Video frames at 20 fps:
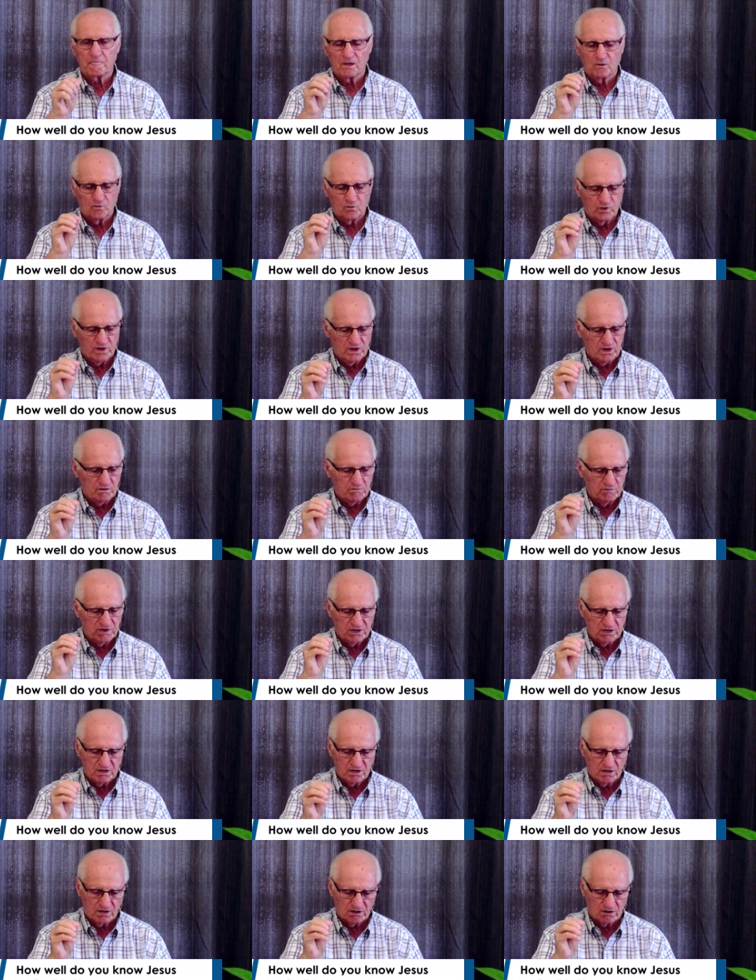We
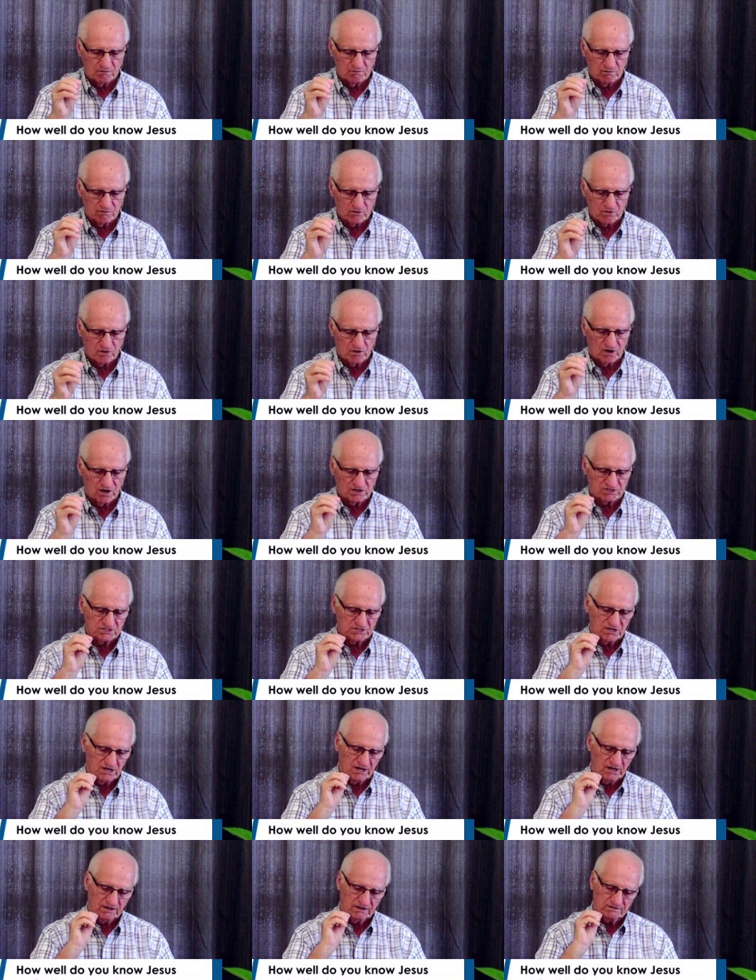become
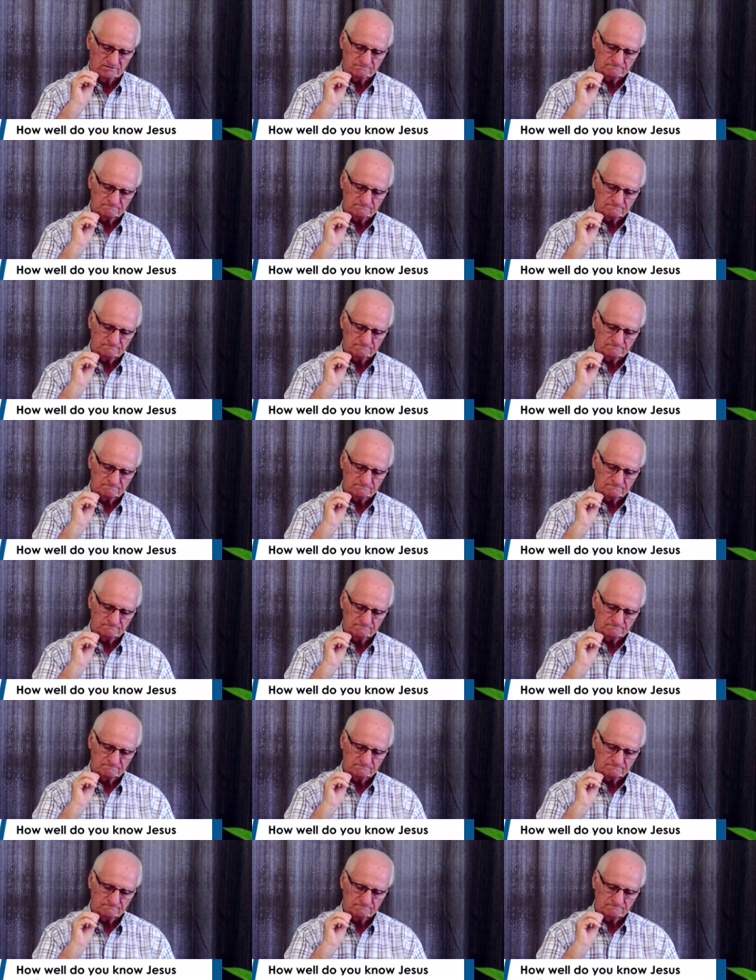Christ-like.